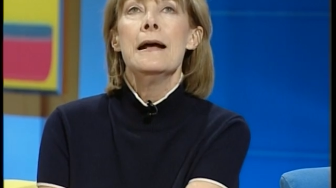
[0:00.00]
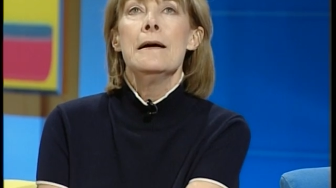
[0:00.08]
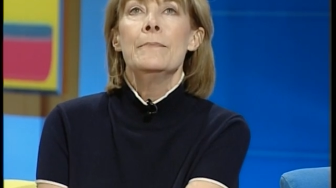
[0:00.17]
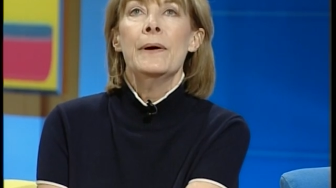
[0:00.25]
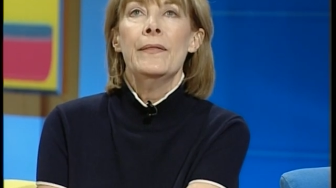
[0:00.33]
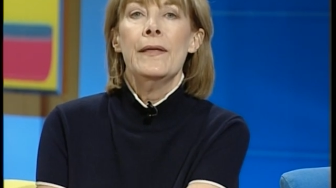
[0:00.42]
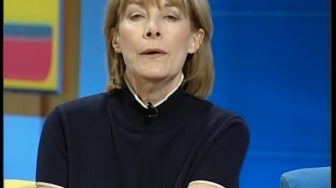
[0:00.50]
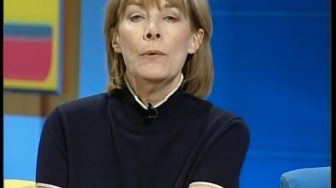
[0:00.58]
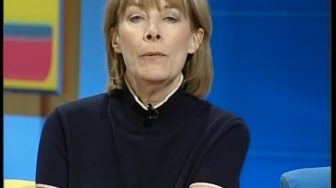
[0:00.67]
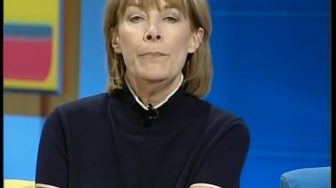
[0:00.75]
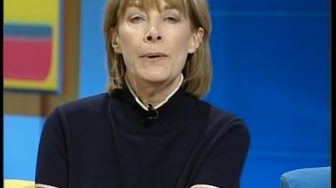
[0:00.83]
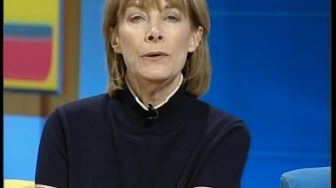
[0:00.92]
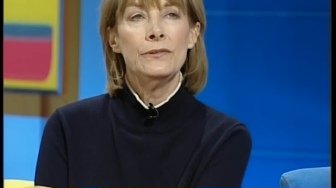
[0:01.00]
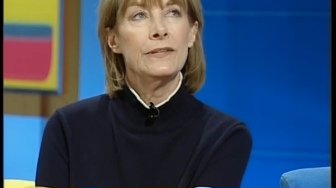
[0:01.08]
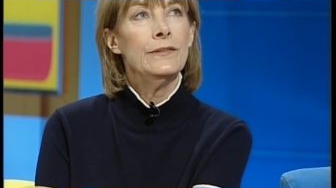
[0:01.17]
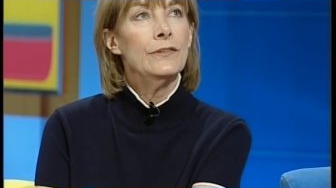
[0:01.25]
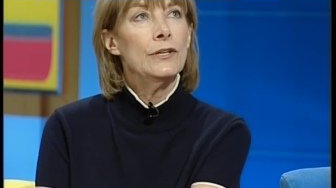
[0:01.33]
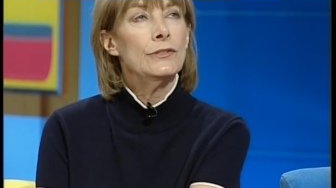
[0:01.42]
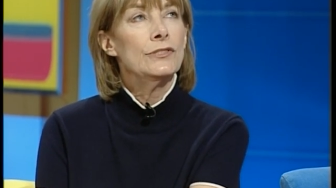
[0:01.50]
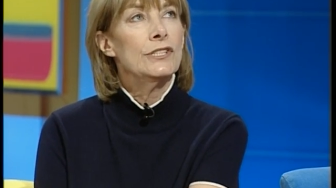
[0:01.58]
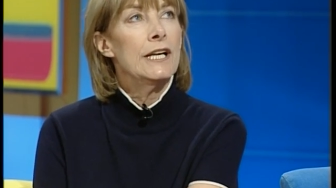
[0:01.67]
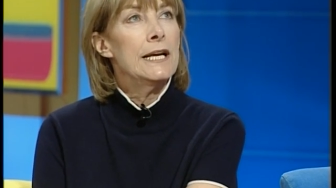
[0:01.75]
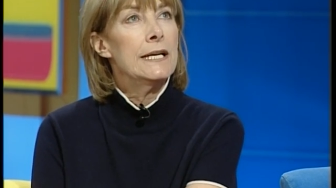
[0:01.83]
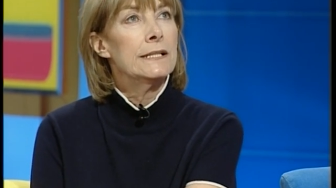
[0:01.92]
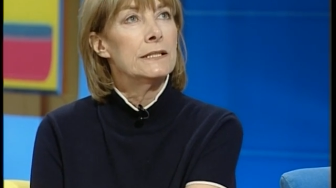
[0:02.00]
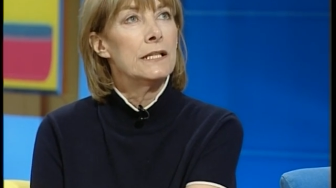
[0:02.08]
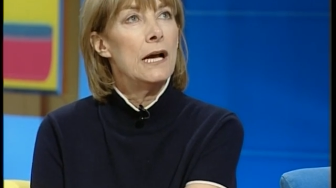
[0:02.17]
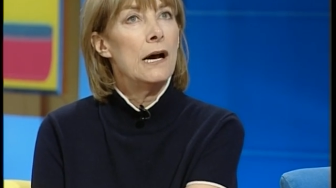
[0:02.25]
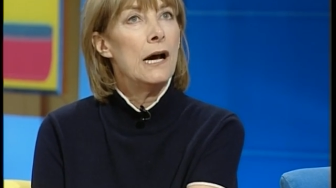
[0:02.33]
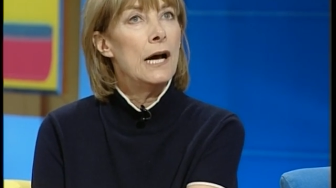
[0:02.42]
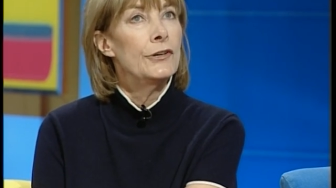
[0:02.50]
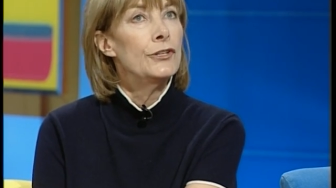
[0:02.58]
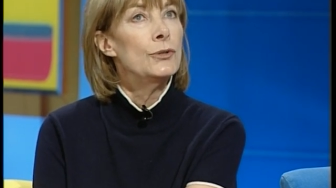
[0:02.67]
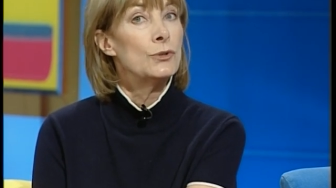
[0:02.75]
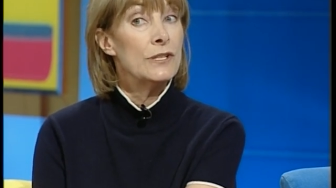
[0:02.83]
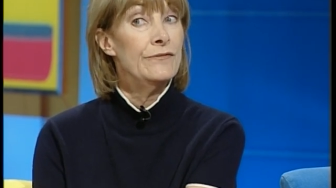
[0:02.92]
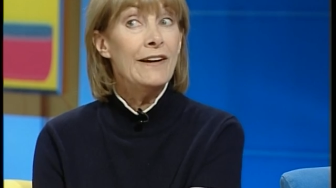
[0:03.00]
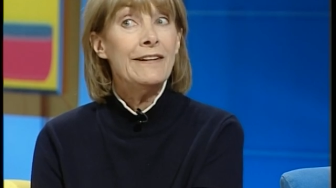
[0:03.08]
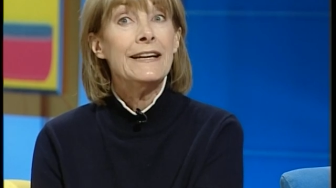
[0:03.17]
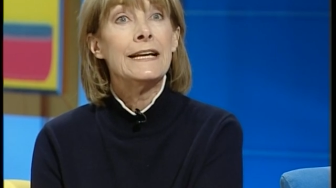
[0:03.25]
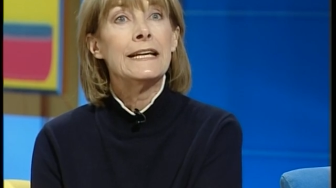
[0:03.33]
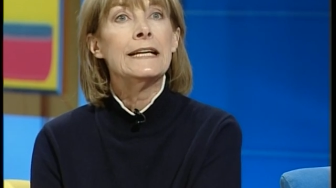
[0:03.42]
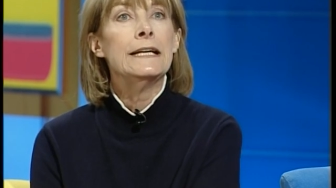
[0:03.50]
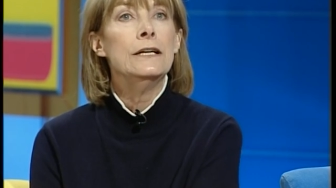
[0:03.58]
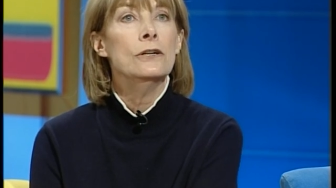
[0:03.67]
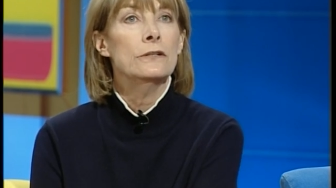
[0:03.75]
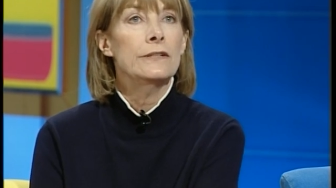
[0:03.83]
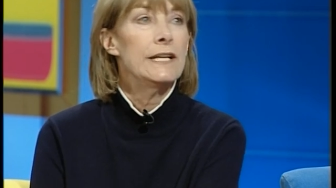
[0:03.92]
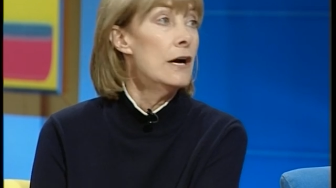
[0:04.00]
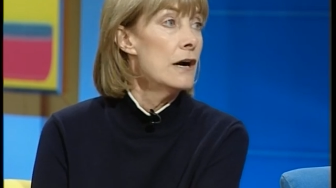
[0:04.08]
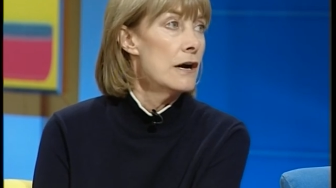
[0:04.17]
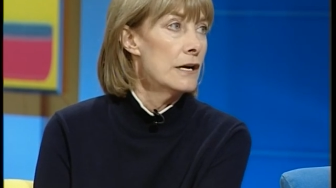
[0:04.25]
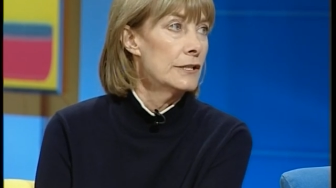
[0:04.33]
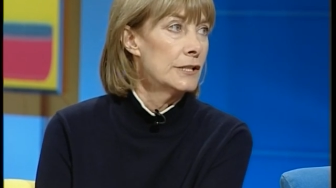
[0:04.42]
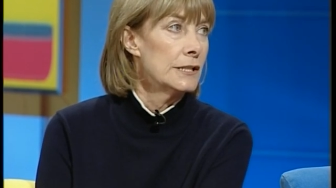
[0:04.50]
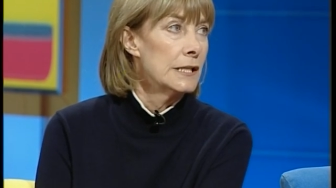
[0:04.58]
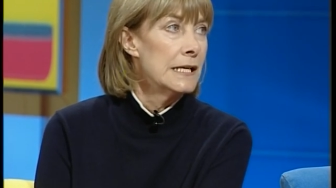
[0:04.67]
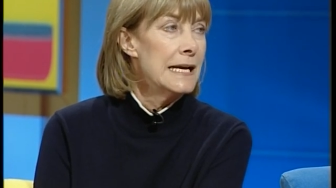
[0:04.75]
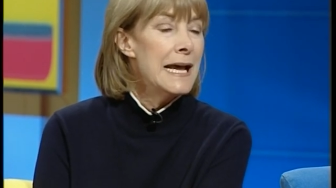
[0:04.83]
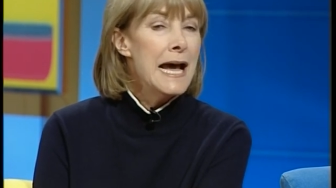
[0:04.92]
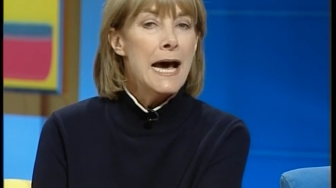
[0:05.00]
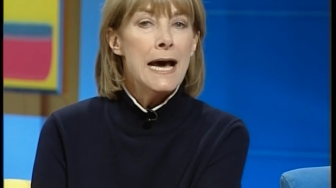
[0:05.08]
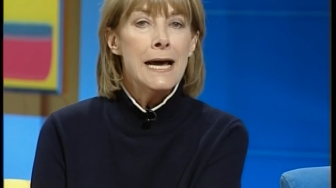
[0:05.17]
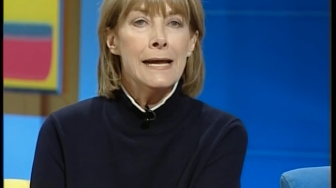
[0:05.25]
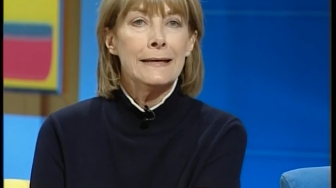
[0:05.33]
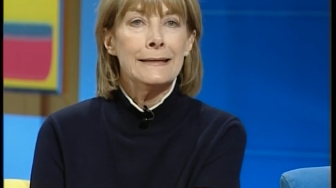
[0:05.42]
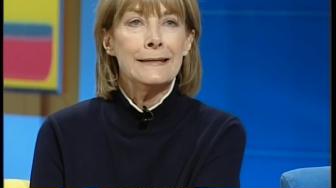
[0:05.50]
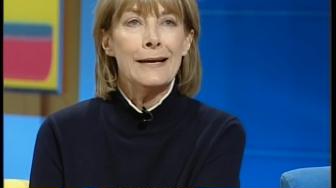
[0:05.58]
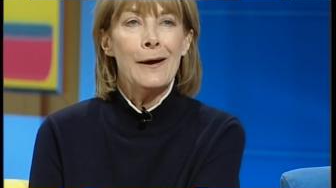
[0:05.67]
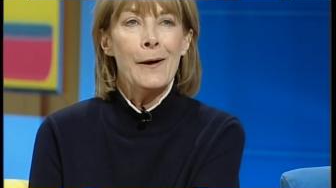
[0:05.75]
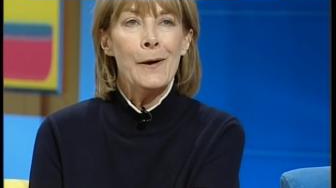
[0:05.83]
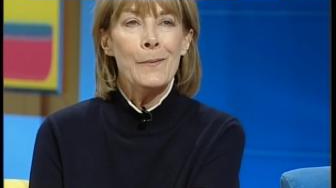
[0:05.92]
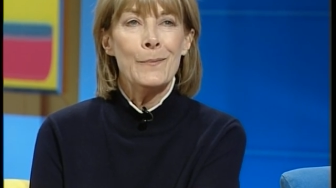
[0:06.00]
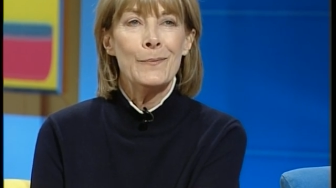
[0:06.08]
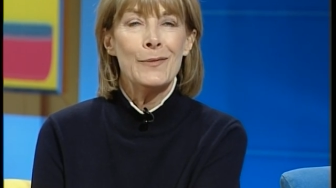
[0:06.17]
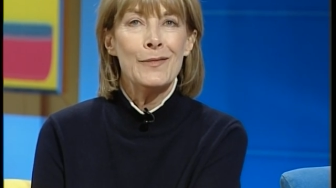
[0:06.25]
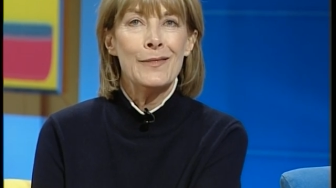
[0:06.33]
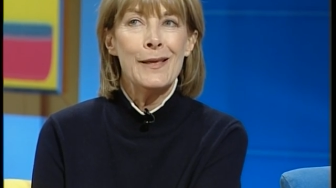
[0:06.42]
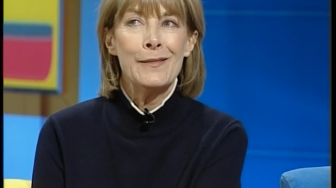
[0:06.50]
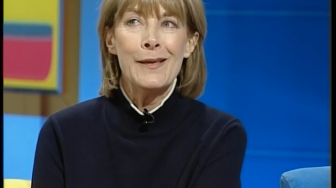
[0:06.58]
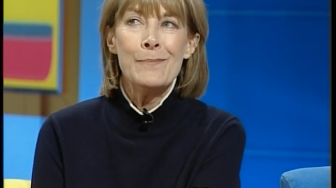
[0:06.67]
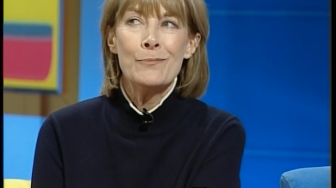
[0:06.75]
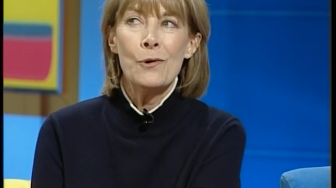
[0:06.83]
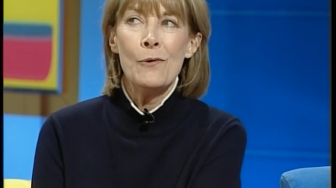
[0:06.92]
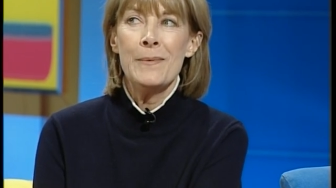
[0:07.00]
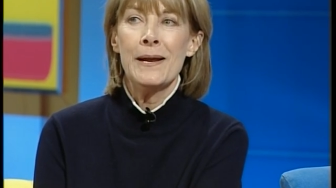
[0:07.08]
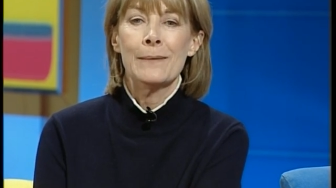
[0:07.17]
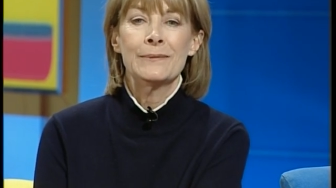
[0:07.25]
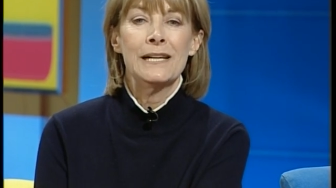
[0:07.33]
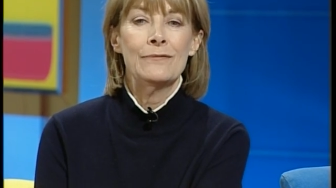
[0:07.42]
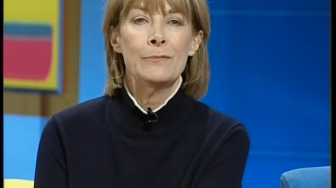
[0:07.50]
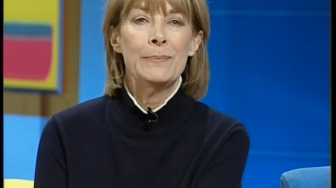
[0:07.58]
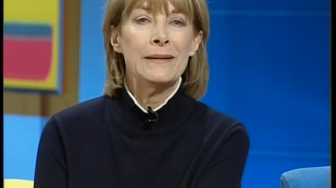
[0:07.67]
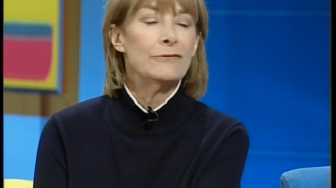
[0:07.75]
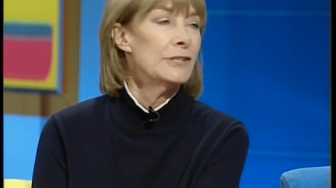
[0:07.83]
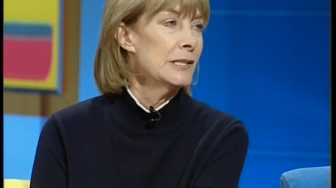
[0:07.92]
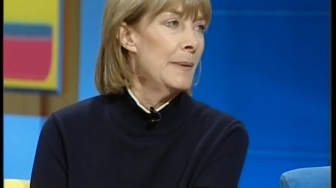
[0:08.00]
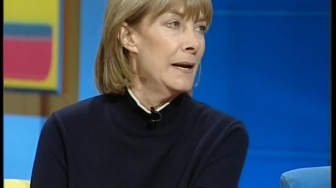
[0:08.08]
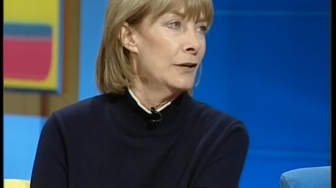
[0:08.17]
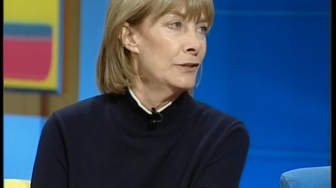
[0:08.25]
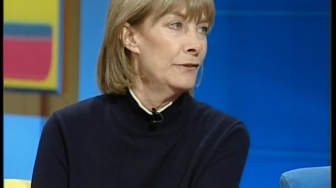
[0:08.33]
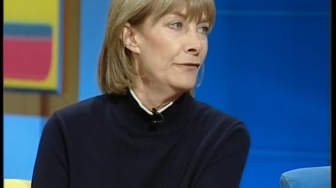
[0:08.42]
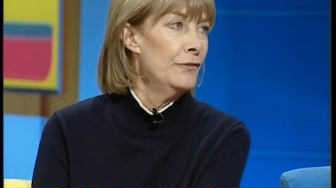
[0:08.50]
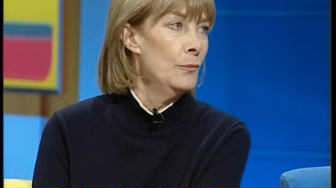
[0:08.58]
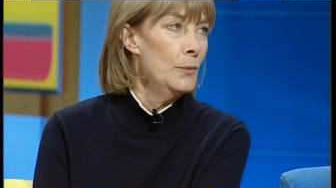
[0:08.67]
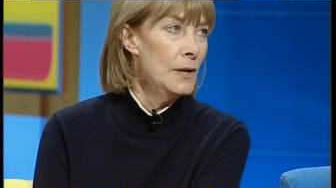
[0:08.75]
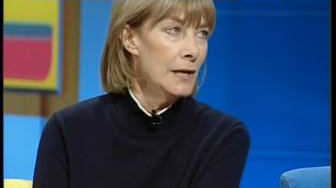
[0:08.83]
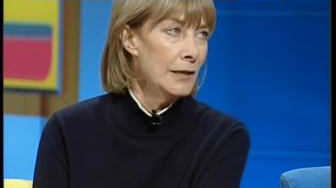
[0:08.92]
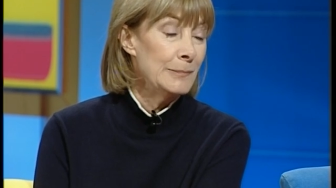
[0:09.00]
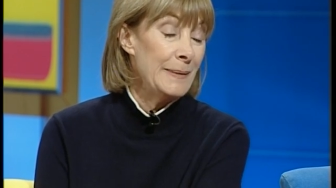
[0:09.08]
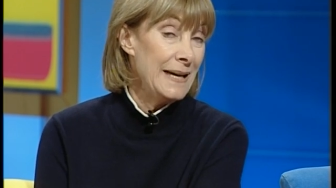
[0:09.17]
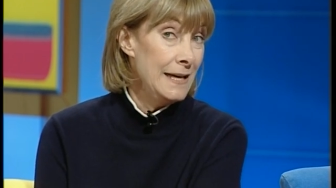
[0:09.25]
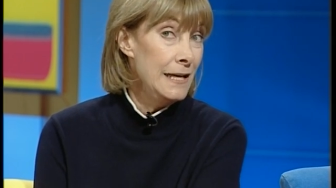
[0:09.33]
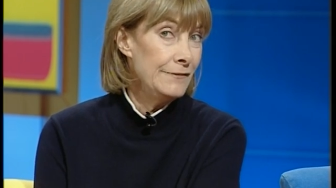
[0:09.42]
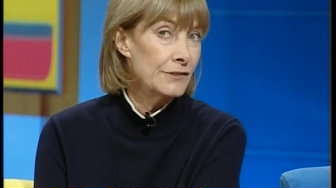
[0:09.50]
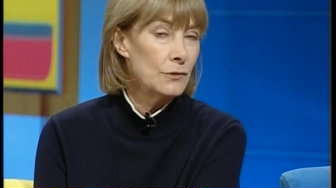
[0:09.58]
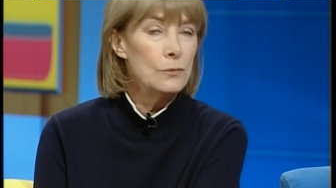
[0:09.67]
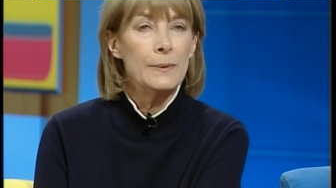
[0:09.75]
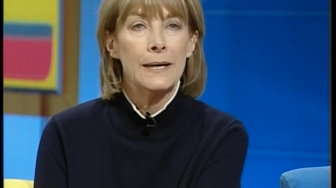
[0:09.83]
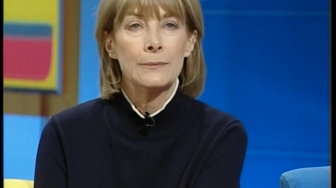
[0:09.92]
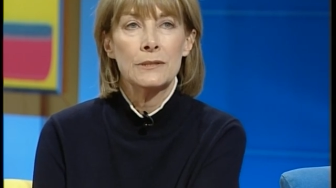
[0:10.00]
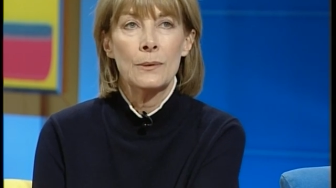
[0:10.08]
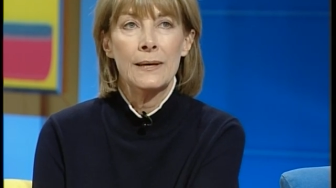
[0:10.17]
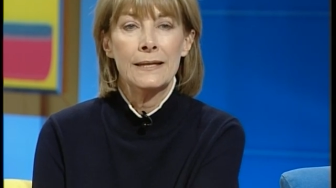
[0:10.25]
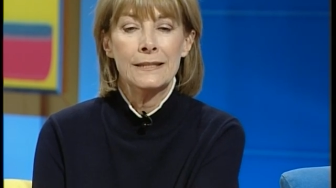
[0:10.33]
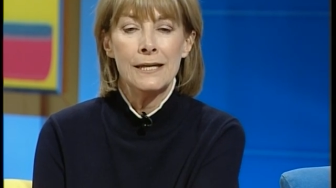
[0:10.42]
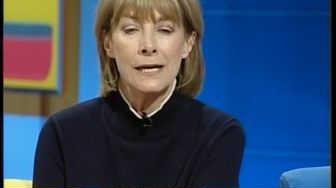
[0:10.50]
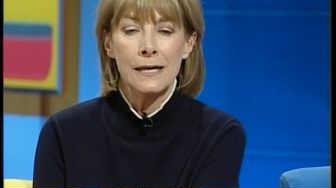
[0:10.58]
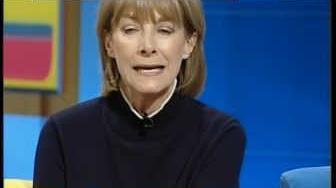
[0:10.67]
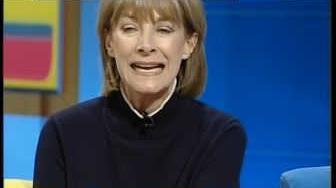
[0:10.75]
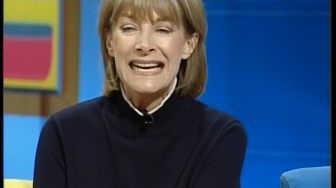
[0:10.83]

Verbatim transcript: But they were both, in those days, unusually very keen on the arts. And they brought me up to have a big respect for words. But I left school when I was quite young,